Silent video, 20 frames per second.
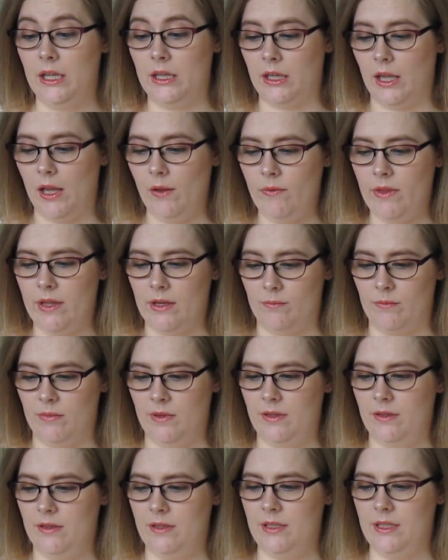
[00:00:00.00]
Love them.
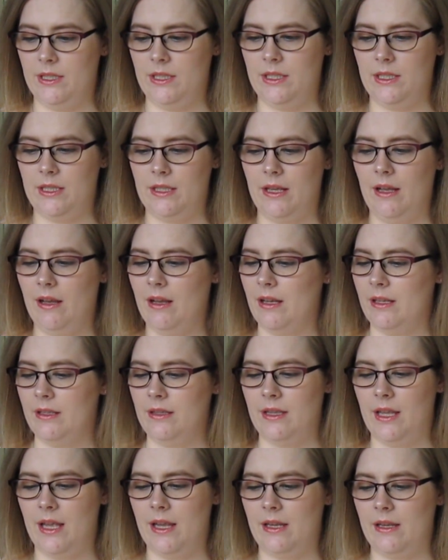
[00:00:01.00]
Just, oh, ah,
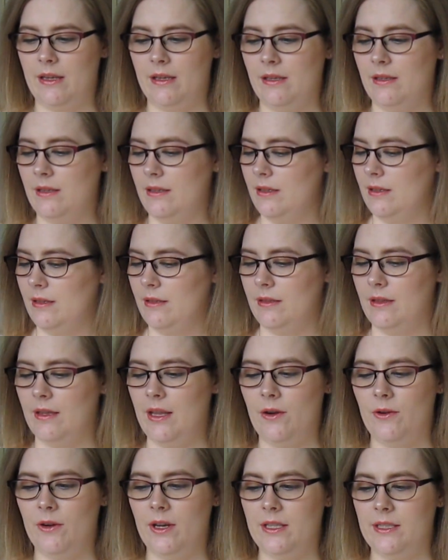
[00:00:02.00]
the,
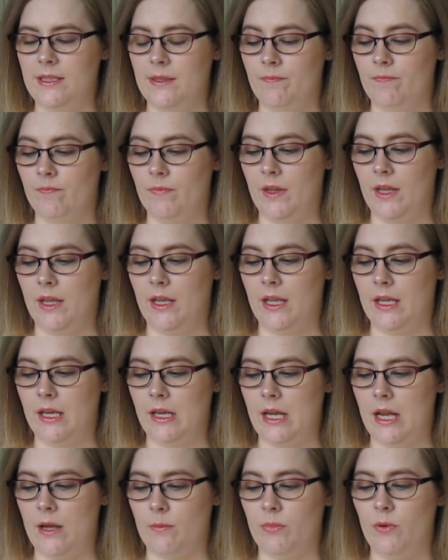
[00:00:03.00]
there it is
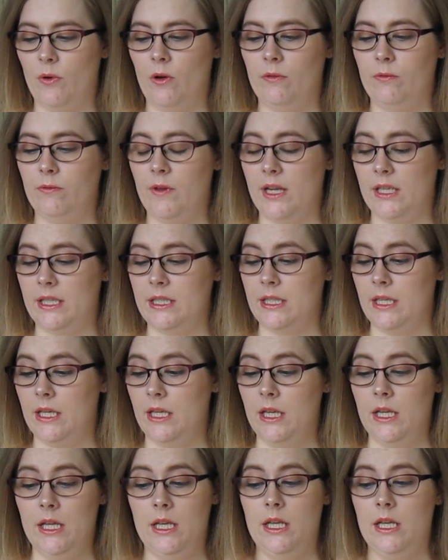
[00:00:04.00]
and yeah, perfect.
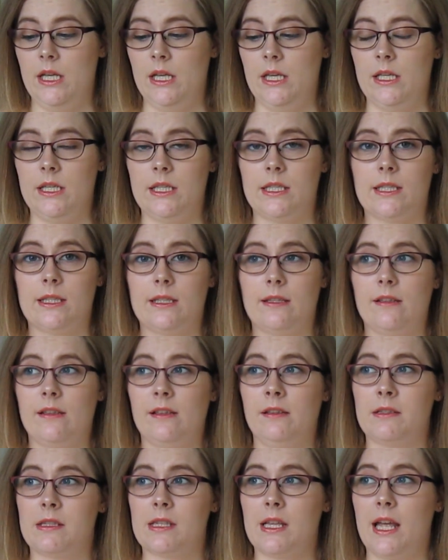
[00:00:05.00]
It's,
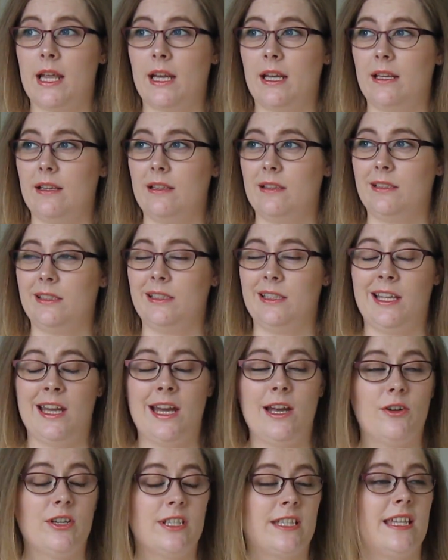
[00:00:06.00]
it's like,
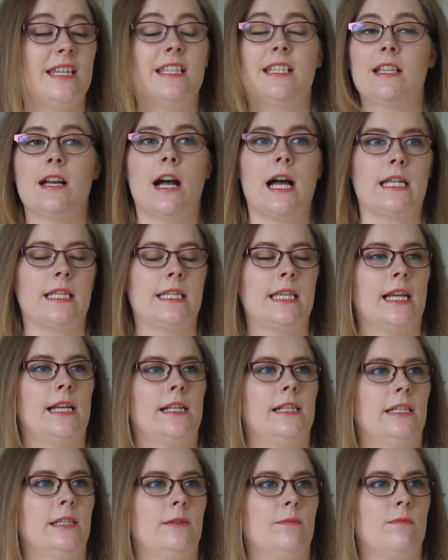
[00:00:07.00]
here's this guy
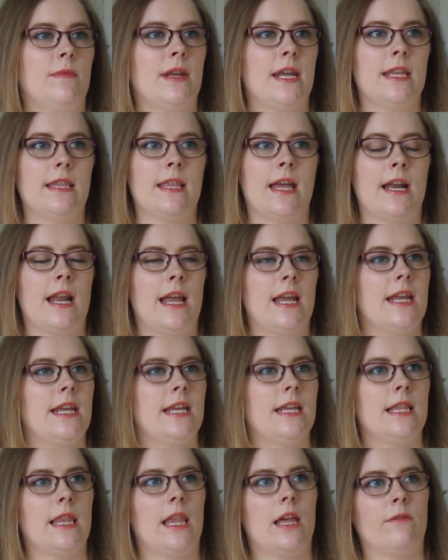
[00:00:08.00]
telling me that
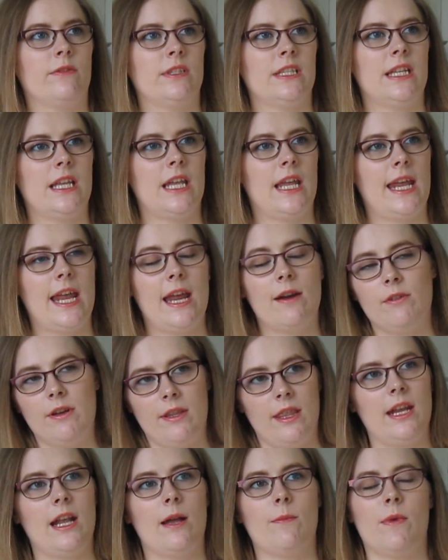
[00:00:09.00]
he loves
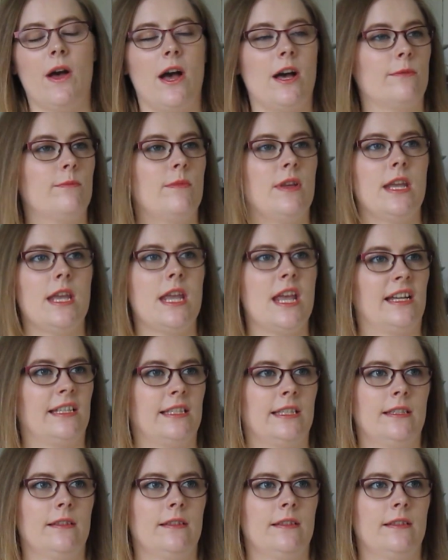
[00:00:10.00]
everything about me